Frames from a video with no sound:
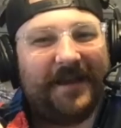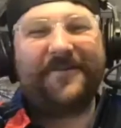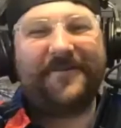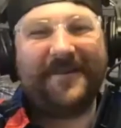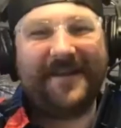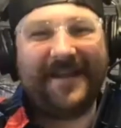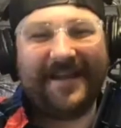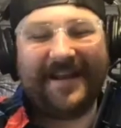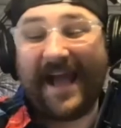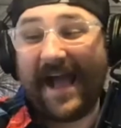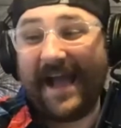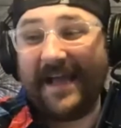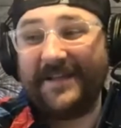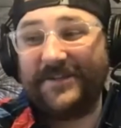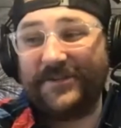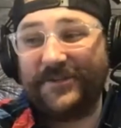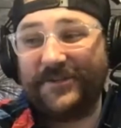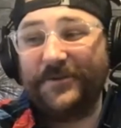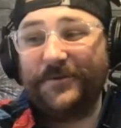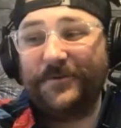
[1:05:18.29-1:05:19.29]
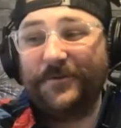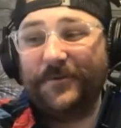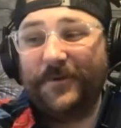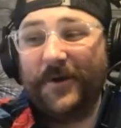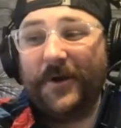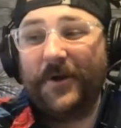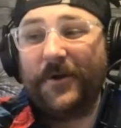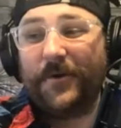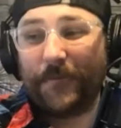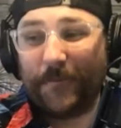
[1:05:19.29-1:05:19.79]
right. I do
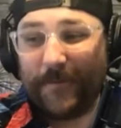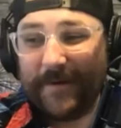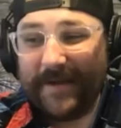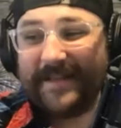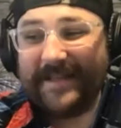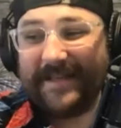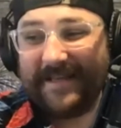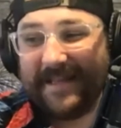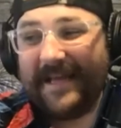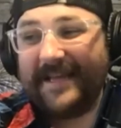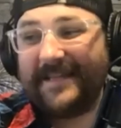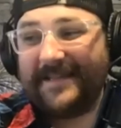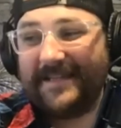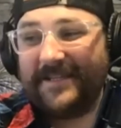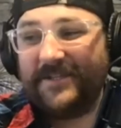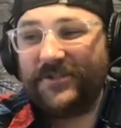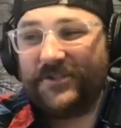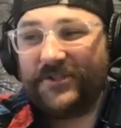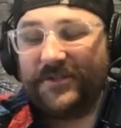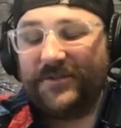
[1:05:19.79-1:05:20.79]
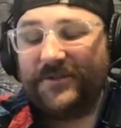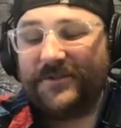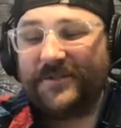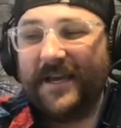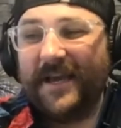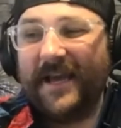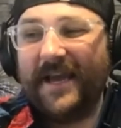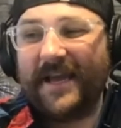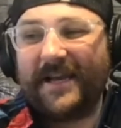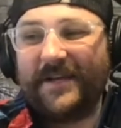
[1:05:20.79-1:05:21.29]
really like these shoes
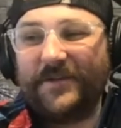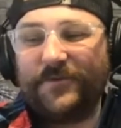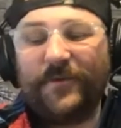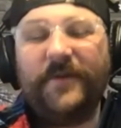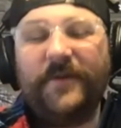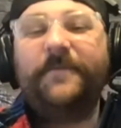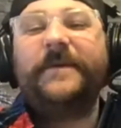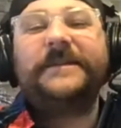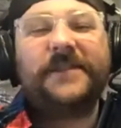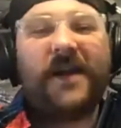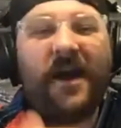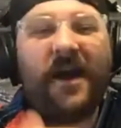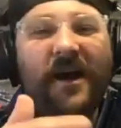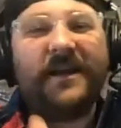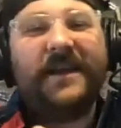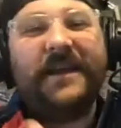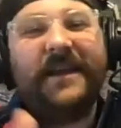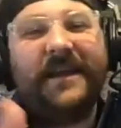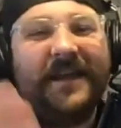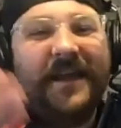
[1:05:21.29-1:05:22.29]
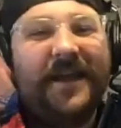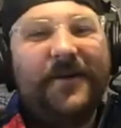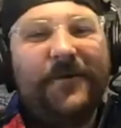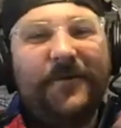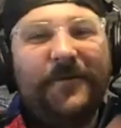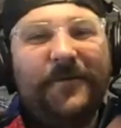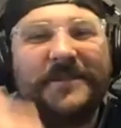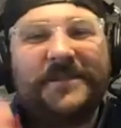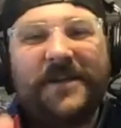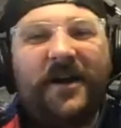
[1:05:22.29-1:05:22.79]
because we've been talking
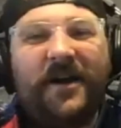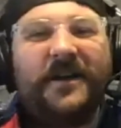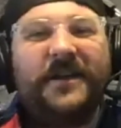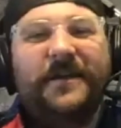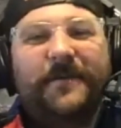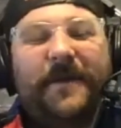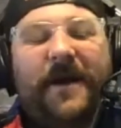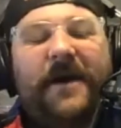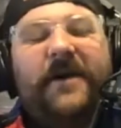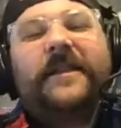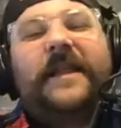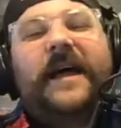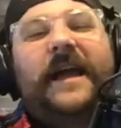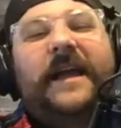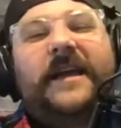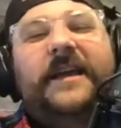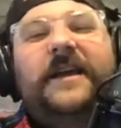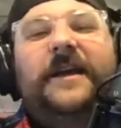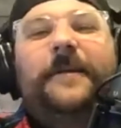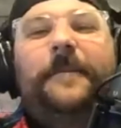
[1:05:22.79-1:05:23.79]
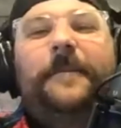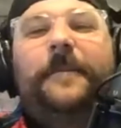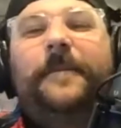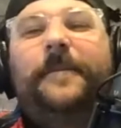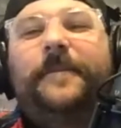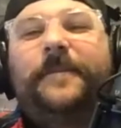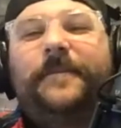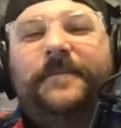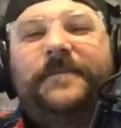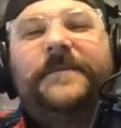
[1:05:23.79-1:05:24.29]
about like
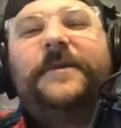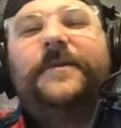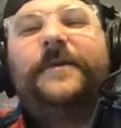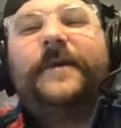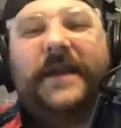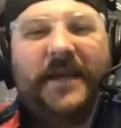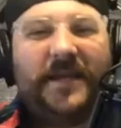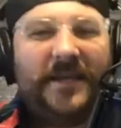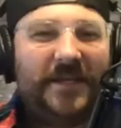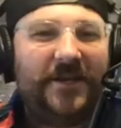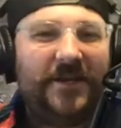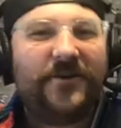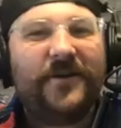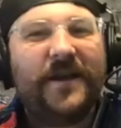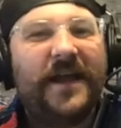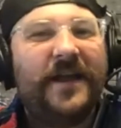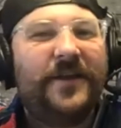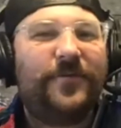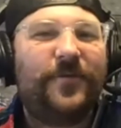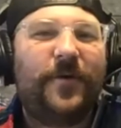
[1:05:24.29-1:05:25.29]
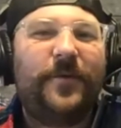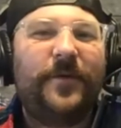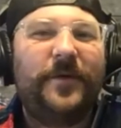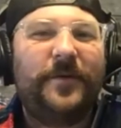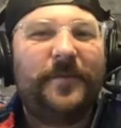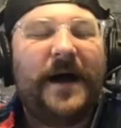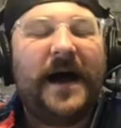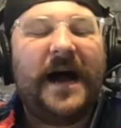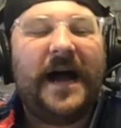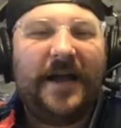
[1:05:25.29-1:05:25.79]
doing a year end where we
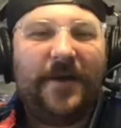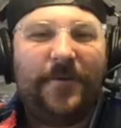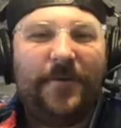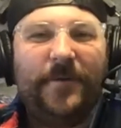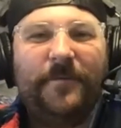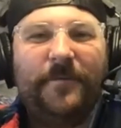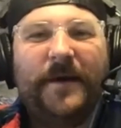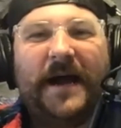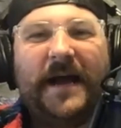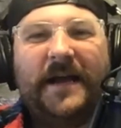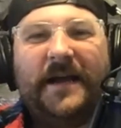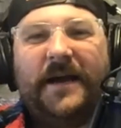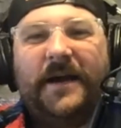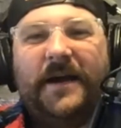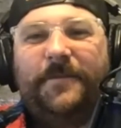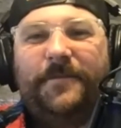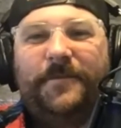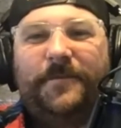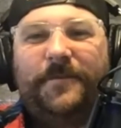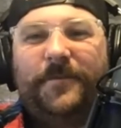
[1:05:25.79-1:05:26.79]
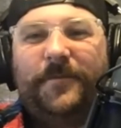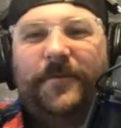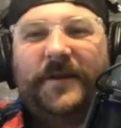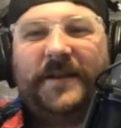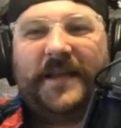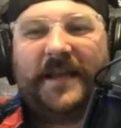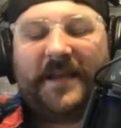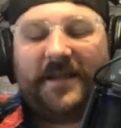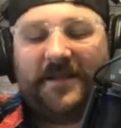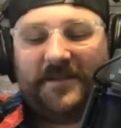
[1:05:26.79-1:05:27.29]
buy a
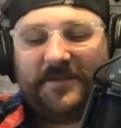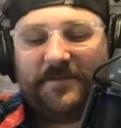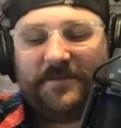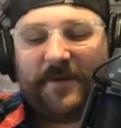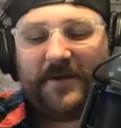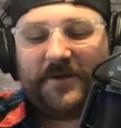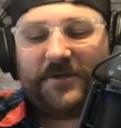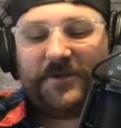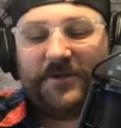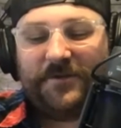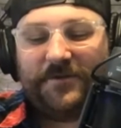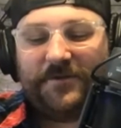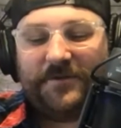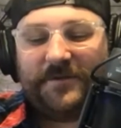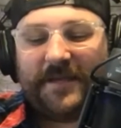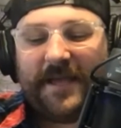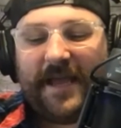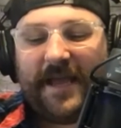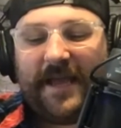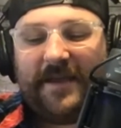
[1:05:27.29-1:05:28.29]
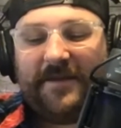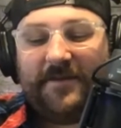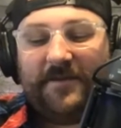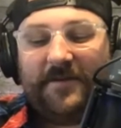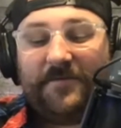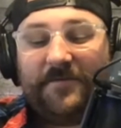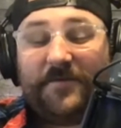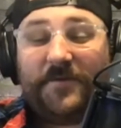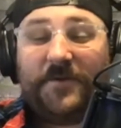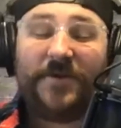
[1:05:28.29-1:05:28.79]
ridiculous pair of shoes, and
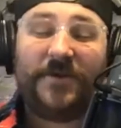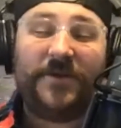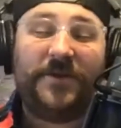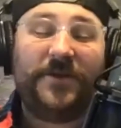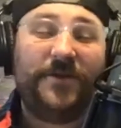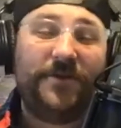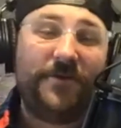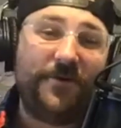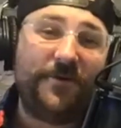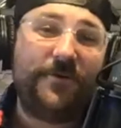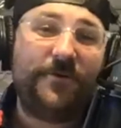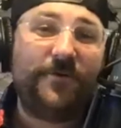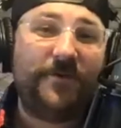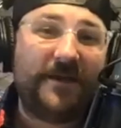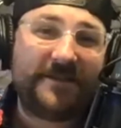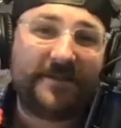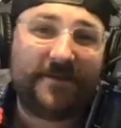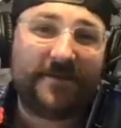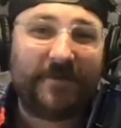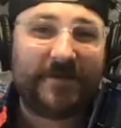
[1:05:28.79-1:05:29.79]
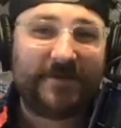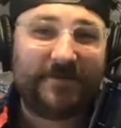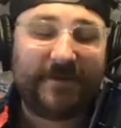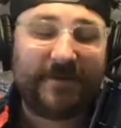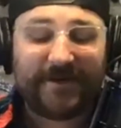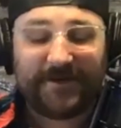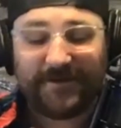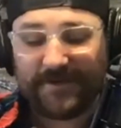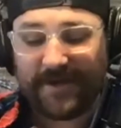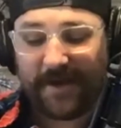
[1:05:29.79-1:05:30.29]
for you that's a much
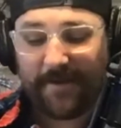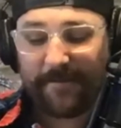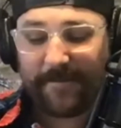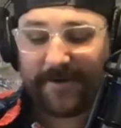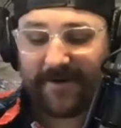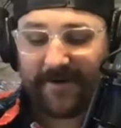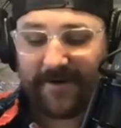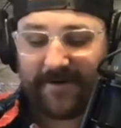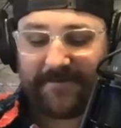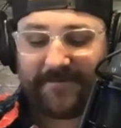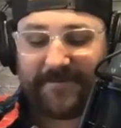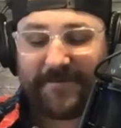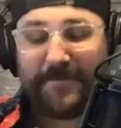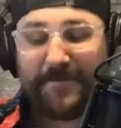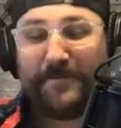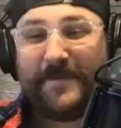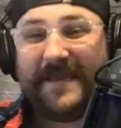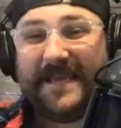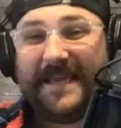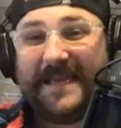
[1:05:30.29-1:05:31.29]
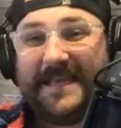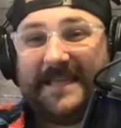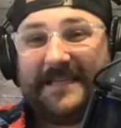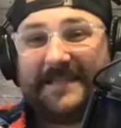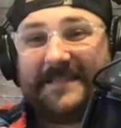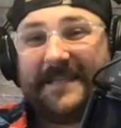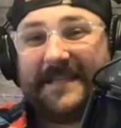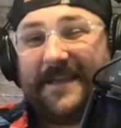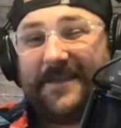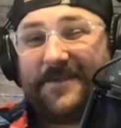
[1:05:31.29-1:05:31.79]
bigger number. For me
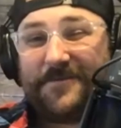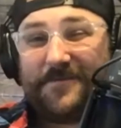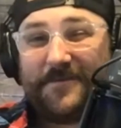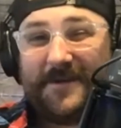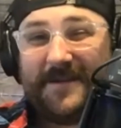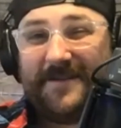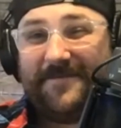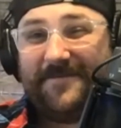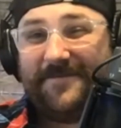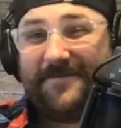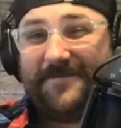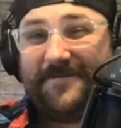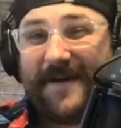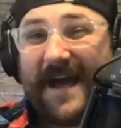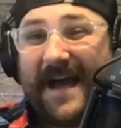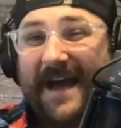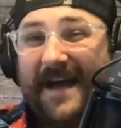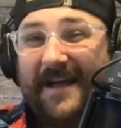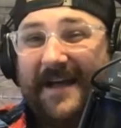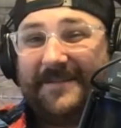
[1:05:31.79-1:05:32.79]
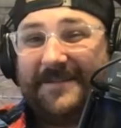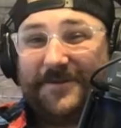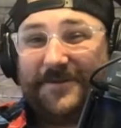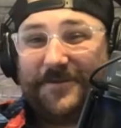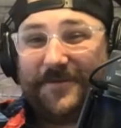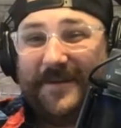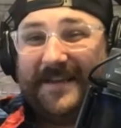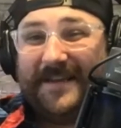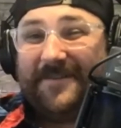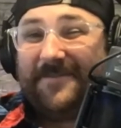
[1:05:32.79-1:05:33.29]
that's like 3 to 5. It's
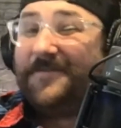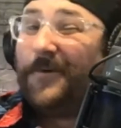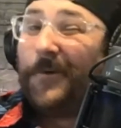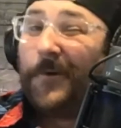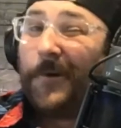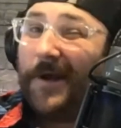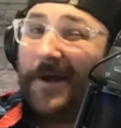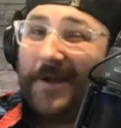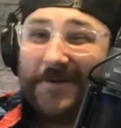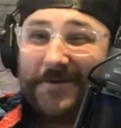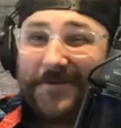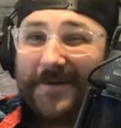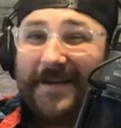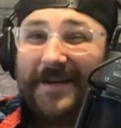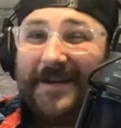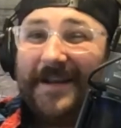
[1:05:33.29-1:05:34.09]
3 to 400. I'm